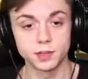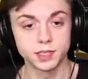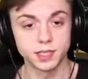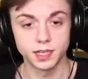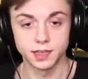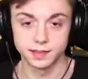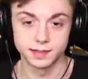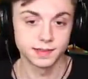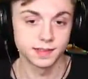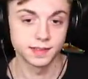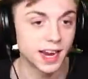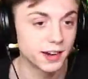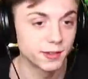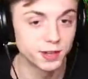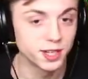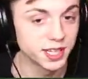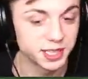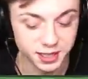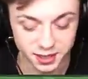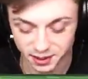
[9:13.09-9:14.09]
what's there. I
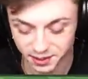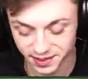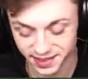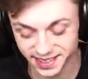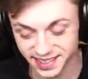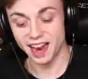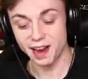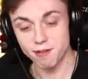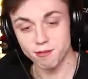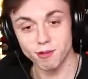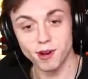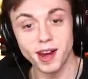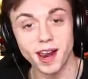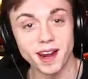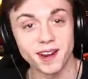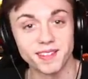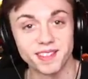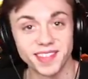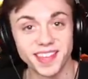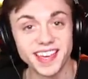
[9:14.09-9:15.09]
really don't. I've run
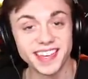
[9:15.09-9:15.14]
out of